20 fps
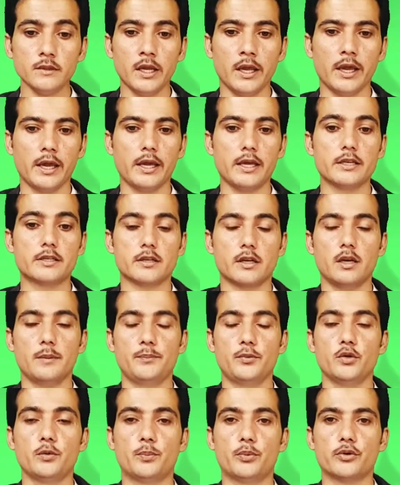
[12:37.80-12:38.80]
And
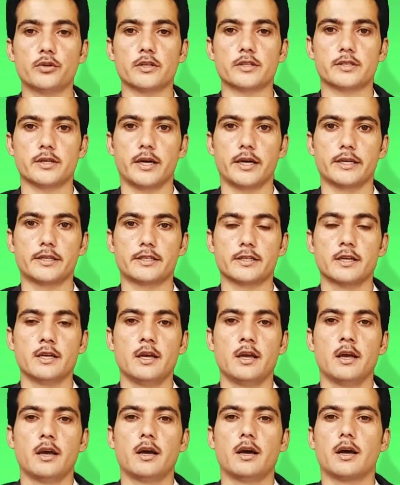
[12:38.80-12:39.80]
if you put aside
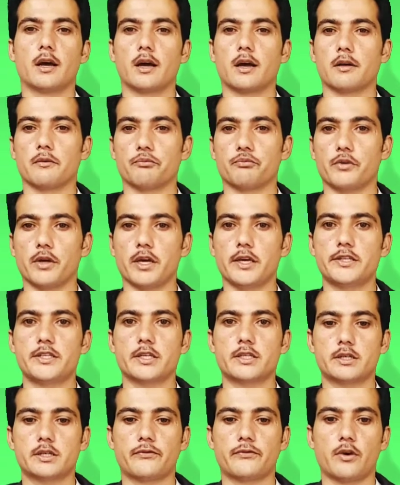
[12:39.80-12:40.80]
the
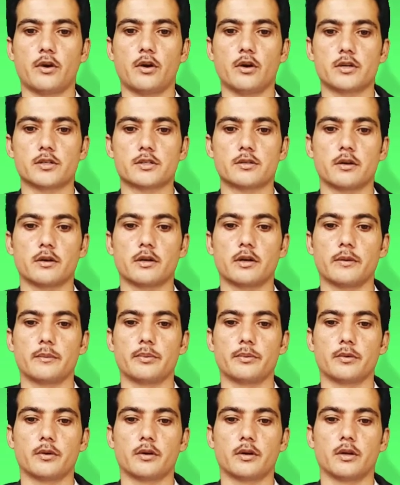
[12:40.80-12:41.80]
adjective clause
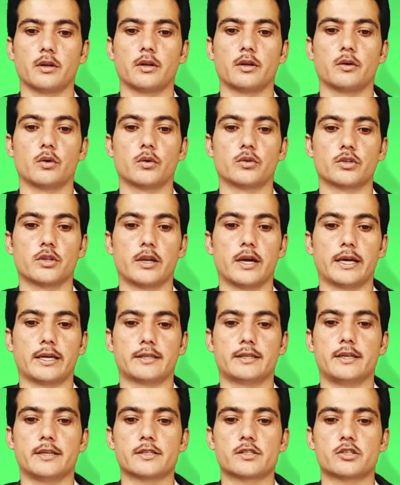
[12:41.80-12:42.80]

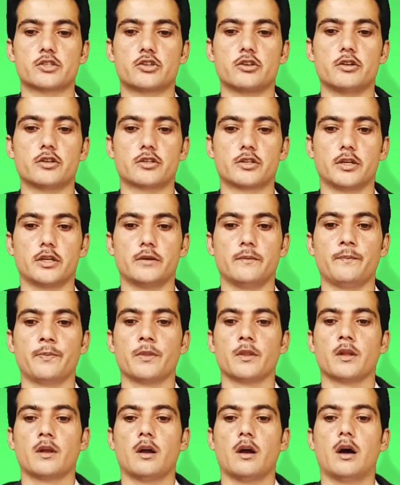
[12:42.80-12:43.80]
like this, children
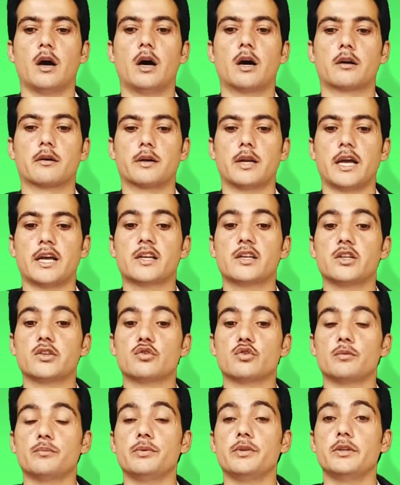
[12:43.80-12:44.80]
are likely
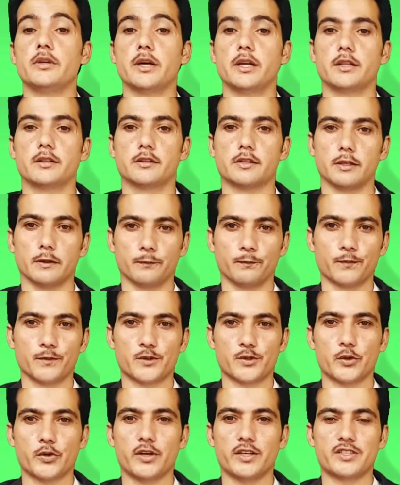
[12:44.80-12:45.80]
to be healthy,
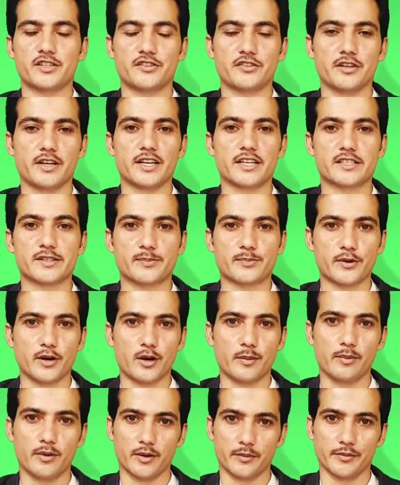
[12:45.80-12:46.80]
so it creates
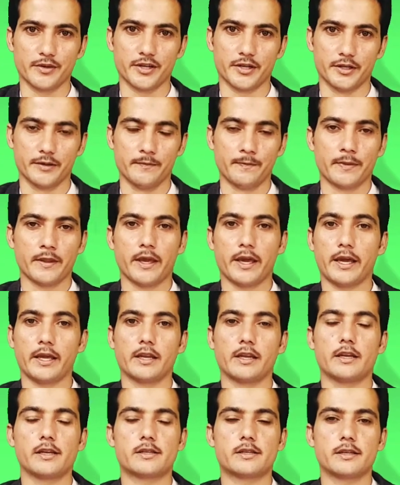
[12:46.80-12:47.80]
problem here,
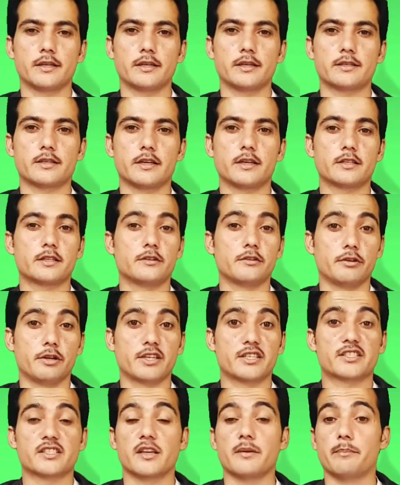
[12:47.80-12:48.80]
and it
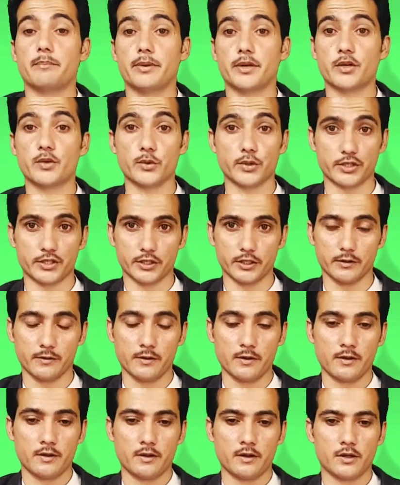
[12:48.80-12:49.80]
creates ambiguity.
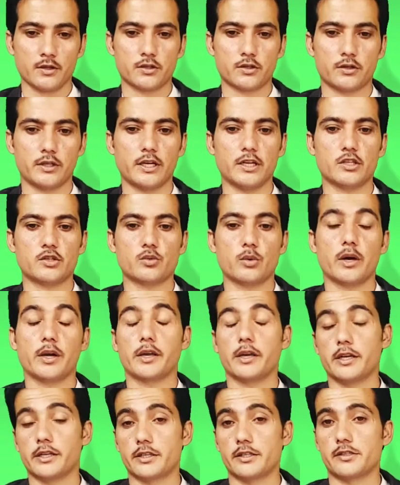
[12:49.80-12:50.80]
So that is
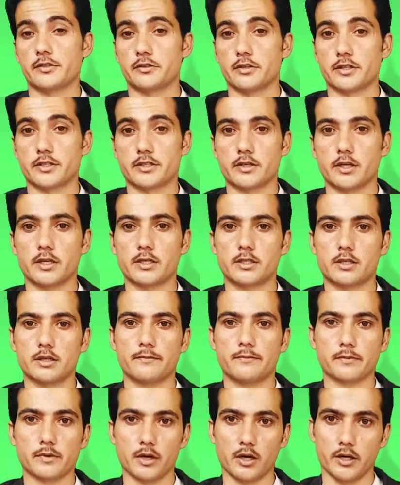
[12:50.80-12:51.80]
why it is
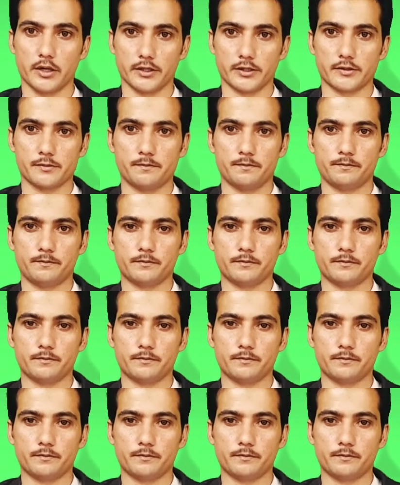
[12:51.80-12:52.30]
restrictive clause.